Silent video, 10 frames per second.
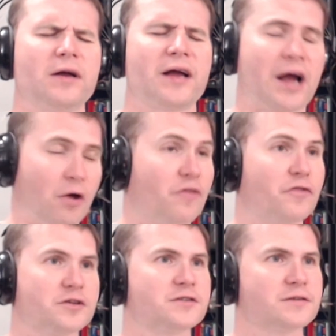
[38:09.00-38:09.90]
how the
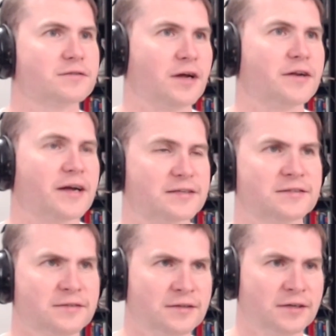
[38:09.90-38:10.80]
first contact's
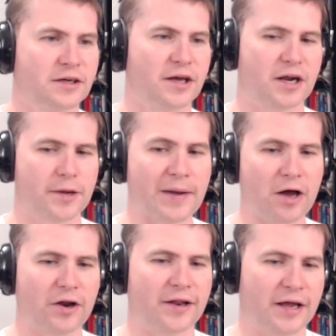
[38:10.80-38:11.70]
going to come
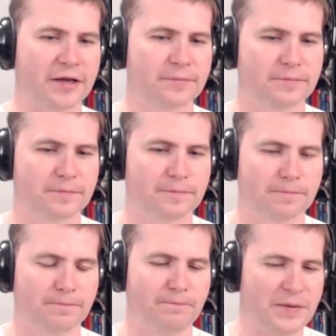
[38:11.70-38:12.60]
out, and like
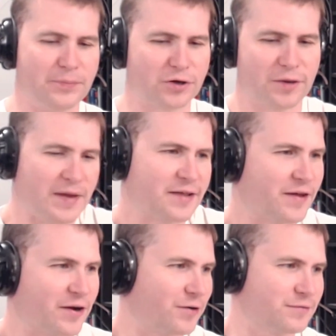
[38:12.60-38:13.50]
people can make
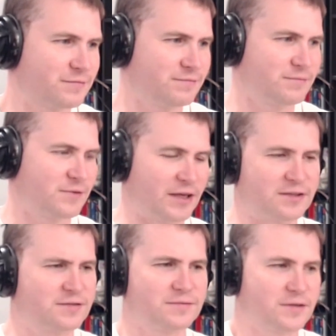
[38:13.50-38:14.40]
their
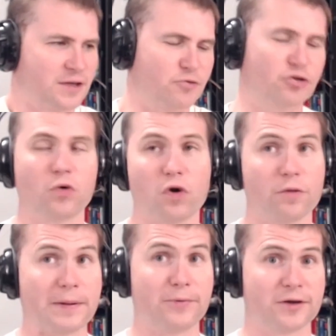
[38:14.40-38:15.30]
things come true, or
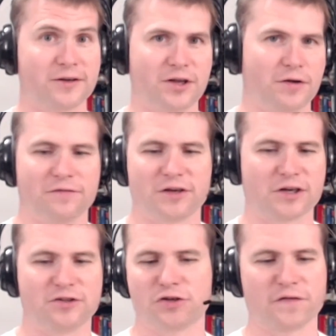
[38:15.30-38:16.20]
people can, if the
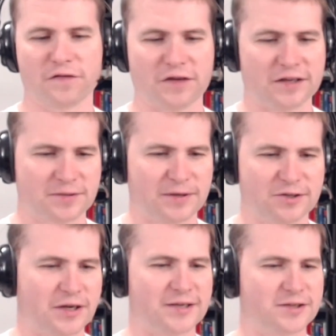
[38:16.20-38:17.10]
conservative gets a bunch
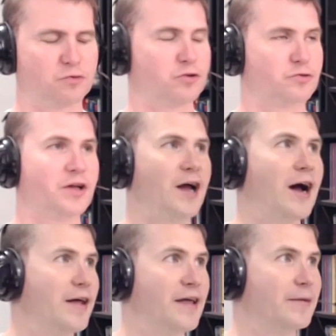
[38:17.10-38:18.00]
of dice and rolls really
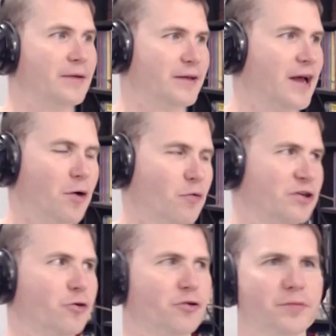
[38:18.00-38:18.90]
high, they can be like, yeah, we
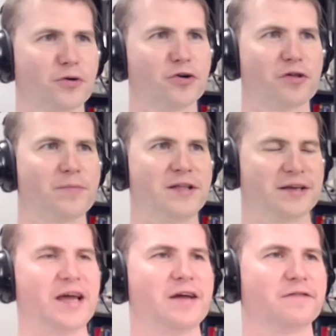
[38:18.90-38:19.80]
totally murder them in the
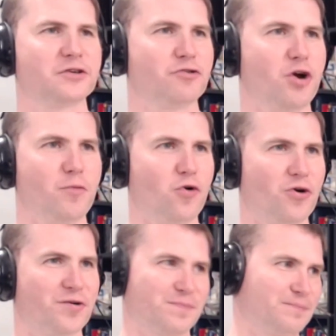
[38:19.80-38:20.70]
cave, so no
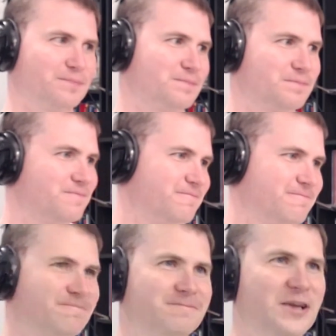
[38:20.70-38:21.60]
more,
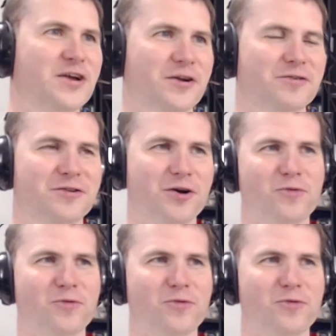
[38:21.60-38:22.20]
no